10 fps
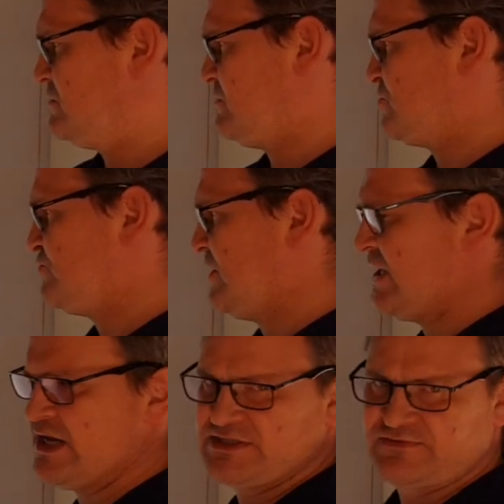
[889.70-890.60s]

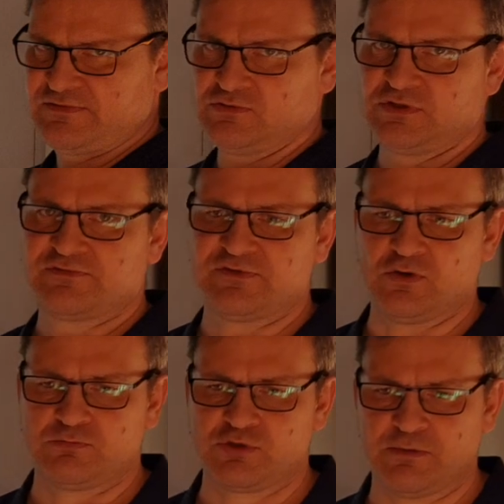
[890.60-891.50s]
visualize fluid
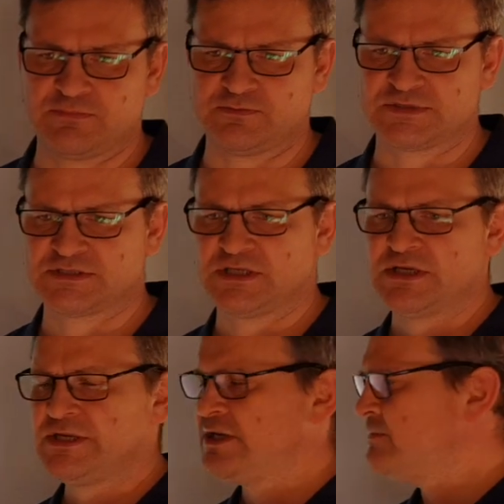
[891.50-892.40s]
flow problems?
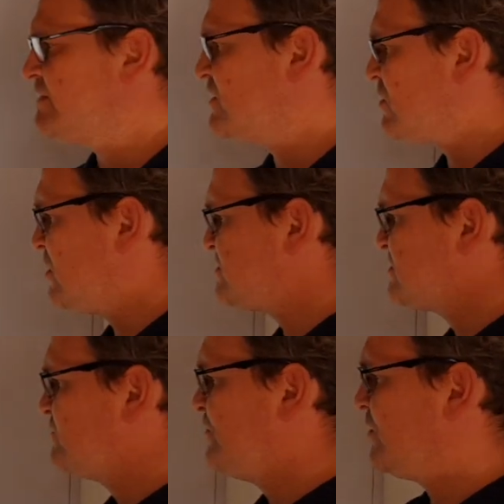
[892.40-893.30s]
Because
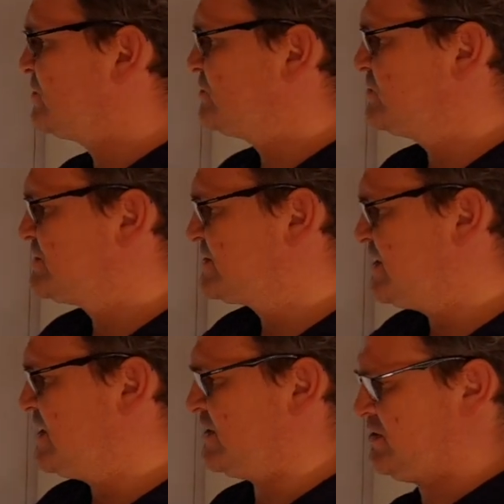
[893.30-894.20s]
we want to
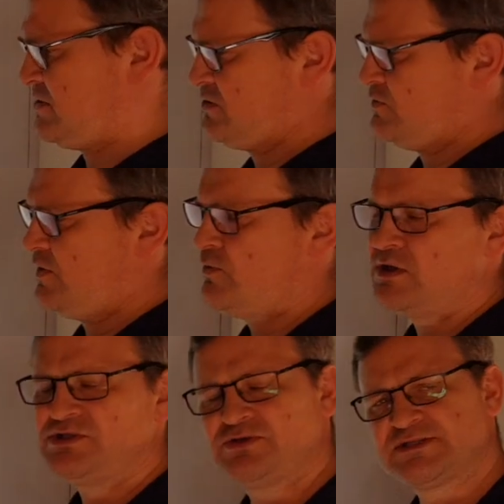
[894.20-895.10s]
see it. We
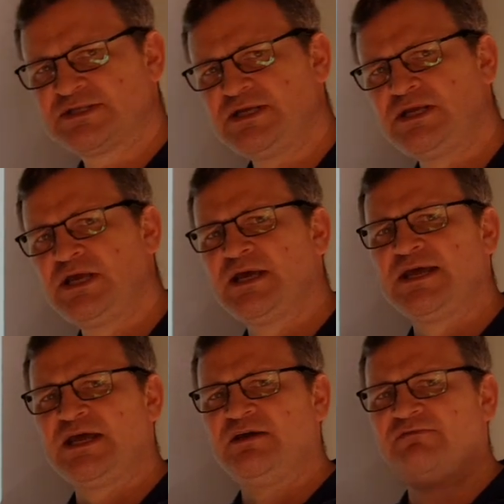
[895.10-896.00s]
want to see
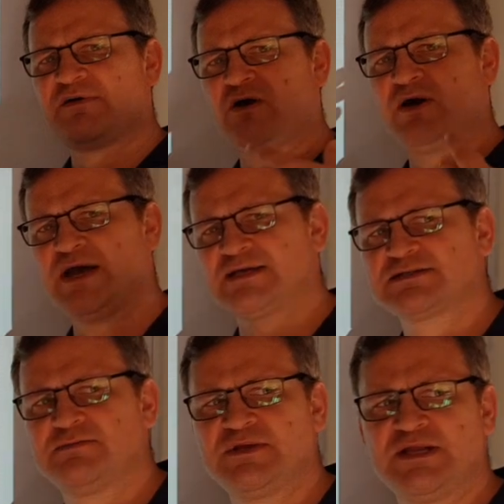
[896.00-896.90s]
if our
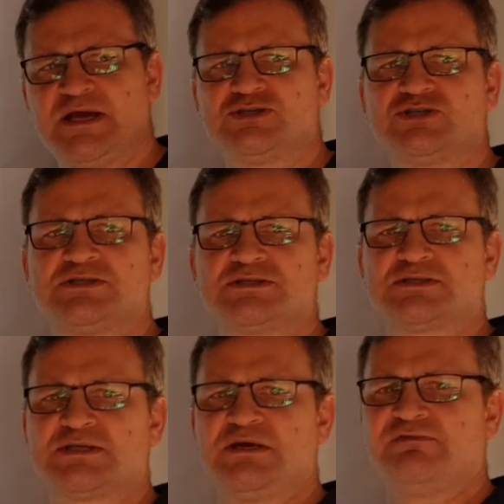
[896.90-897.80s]

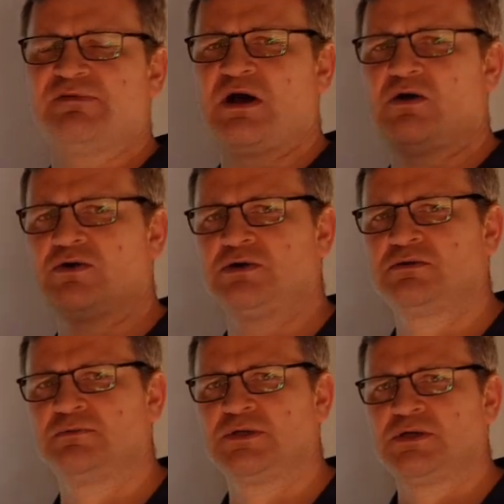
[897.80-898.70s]
examinations, if our
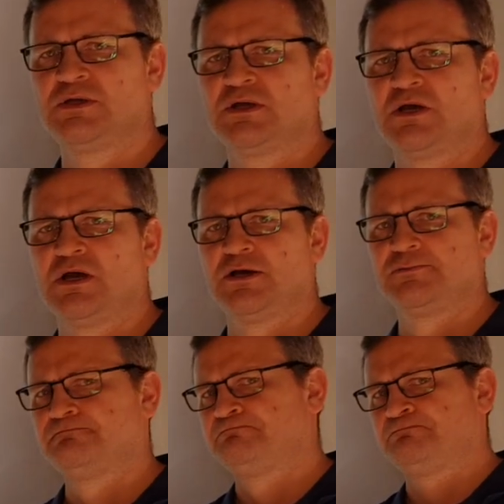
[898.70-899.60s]

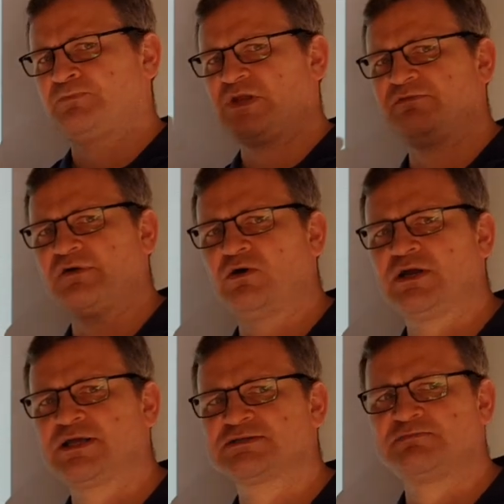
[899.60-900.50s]
if our
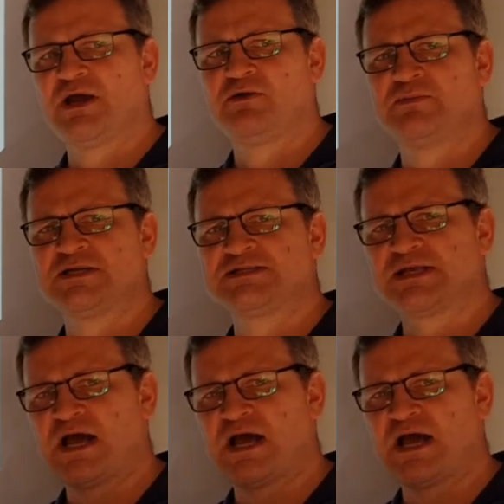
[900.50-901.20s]
experiments